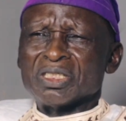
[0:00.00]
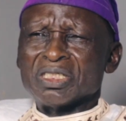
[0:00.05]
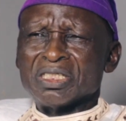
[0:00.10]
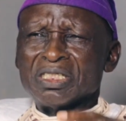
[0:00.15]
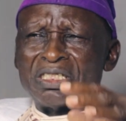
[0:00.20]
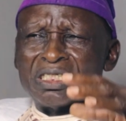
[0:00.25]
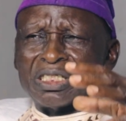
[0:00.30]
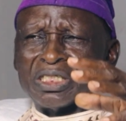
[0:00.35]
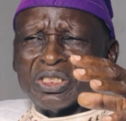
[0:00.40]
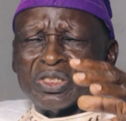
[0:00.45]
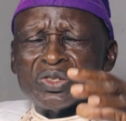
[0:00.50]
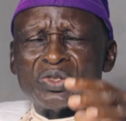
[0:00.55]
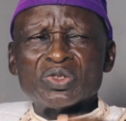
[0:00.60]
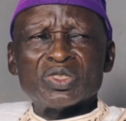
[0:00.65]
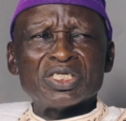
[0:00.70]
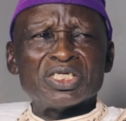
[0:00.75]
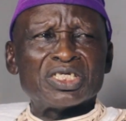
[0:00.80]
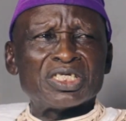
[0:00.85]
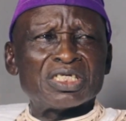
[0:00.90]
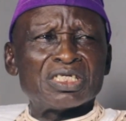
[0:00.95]
the
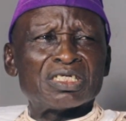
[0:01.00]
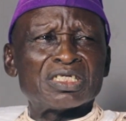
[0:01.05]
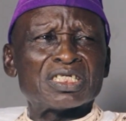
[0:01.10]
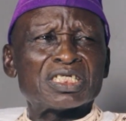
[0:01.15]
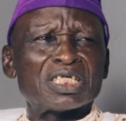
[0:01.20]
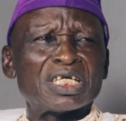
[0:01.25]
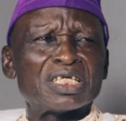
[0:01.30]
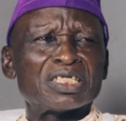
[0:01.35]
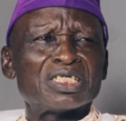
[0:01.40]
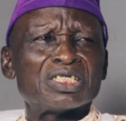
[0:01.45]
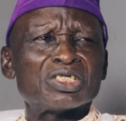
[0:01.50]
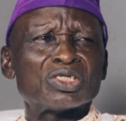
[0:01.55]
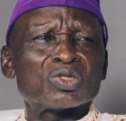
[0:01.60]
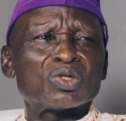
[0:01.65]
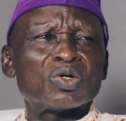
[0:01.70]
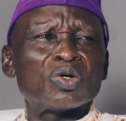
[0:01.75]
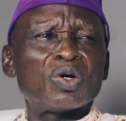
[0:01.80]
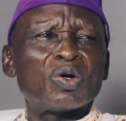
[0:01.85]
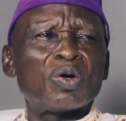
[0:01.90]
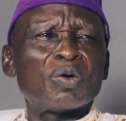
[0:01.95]
original
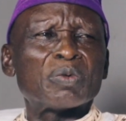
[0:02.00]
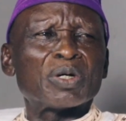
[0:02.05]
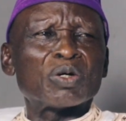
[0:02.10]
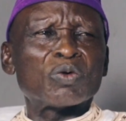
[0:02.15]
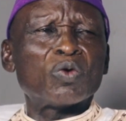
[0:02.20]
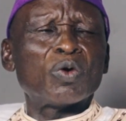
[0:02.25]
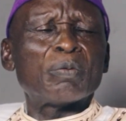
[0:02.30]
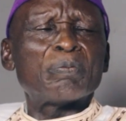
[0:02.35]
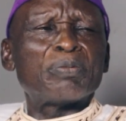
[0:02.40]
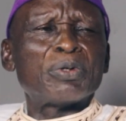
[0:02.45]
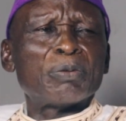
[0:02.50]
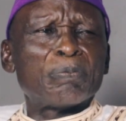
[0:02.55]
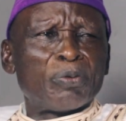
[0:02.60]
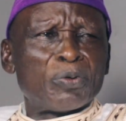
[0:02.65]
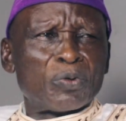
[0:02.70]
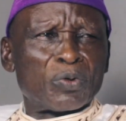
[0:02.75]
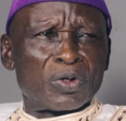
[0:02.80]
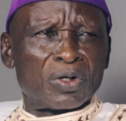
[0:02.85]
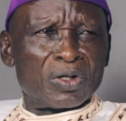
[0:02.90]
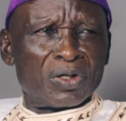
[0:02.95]
tradition of Eggons
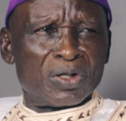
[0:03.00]
people.